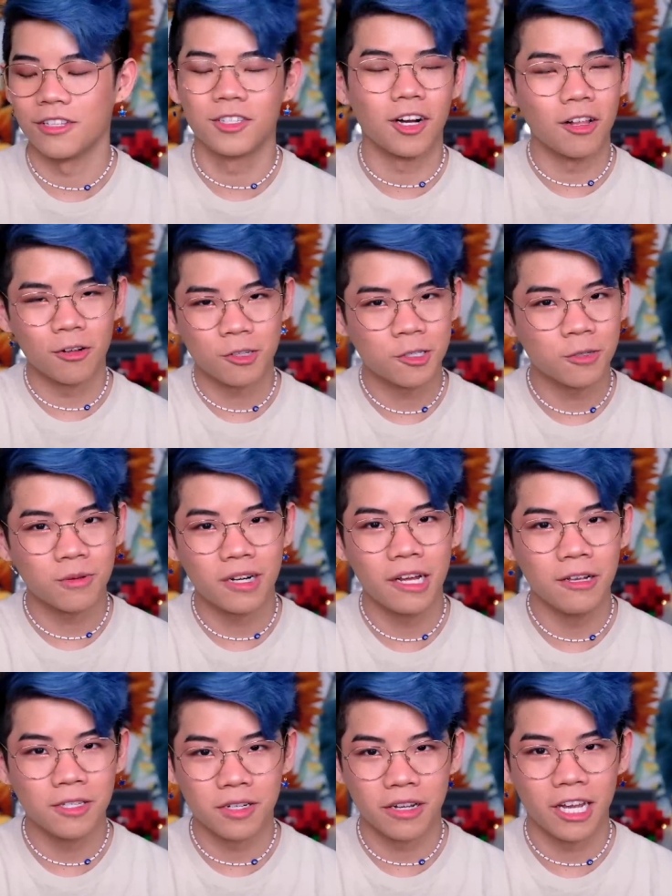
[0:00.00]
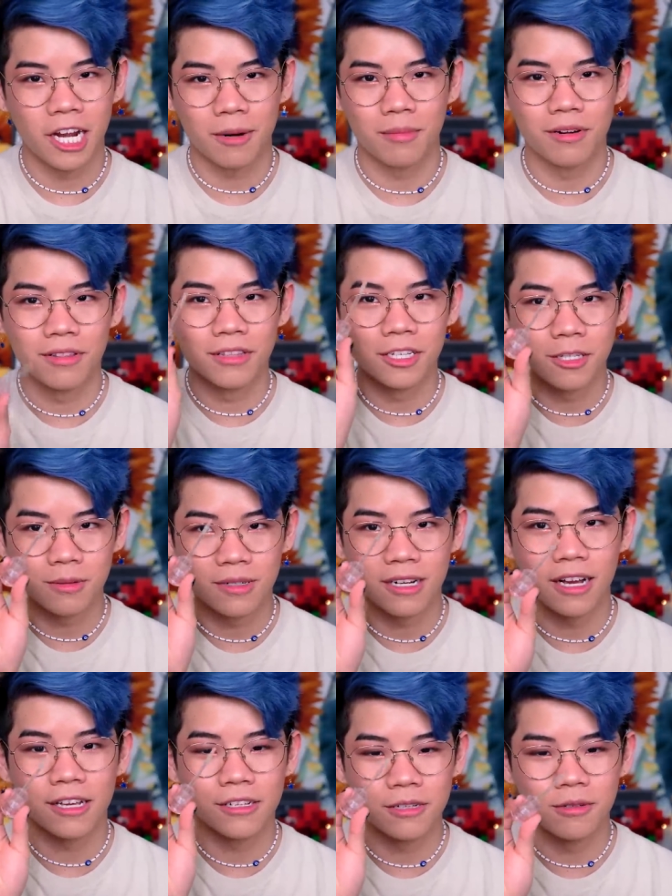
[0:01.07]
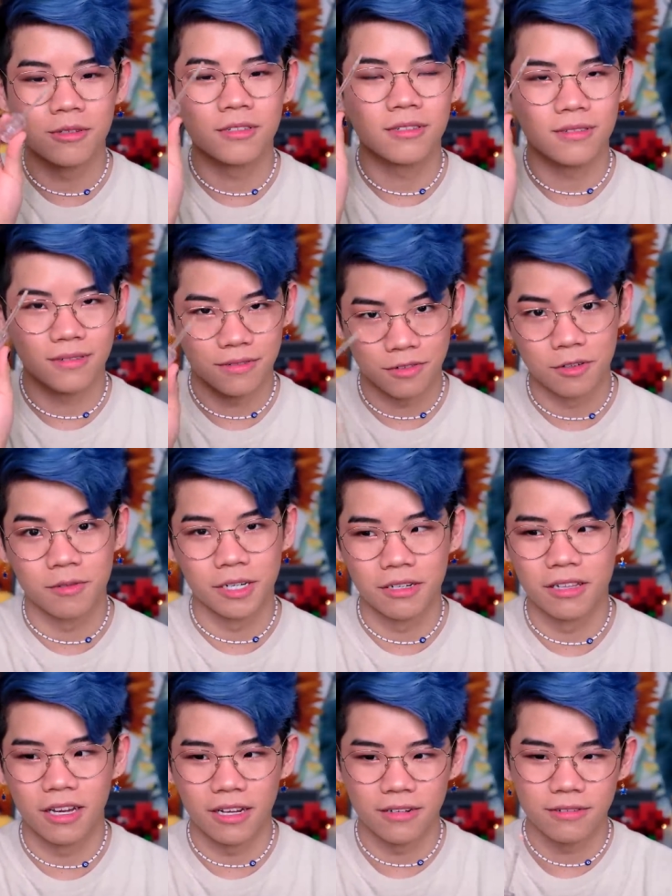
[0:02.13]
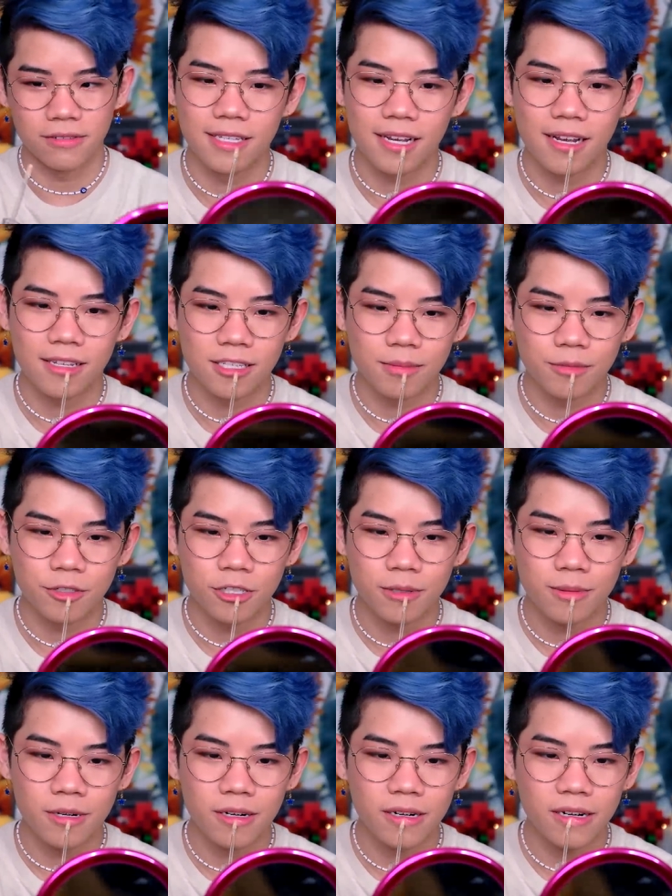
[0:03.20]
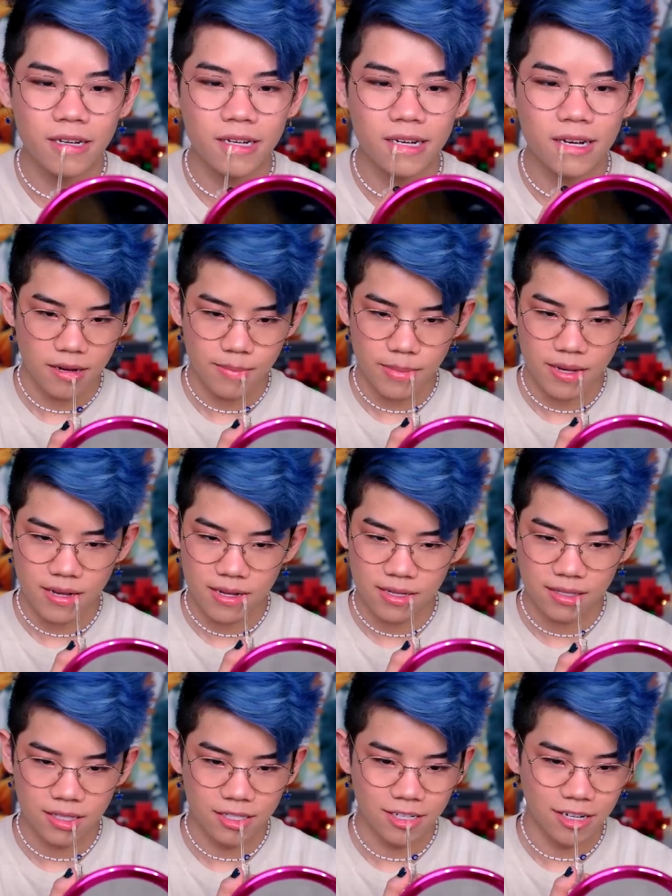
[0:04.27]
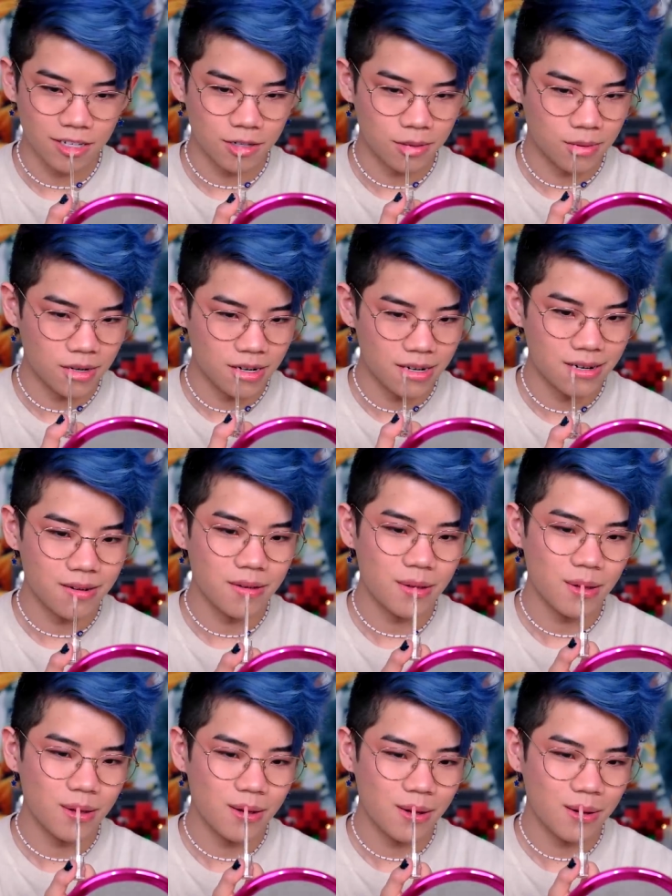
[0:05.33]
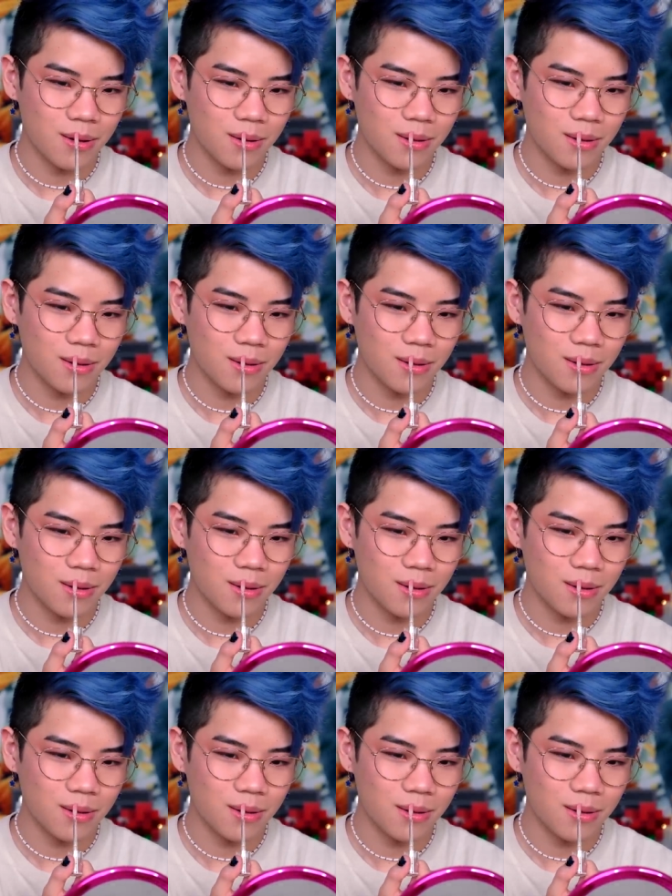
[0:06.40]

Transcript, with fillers: The dollar store one I use on camera, this one I use for real life because it has some shimmer in it and because the dollar one uh,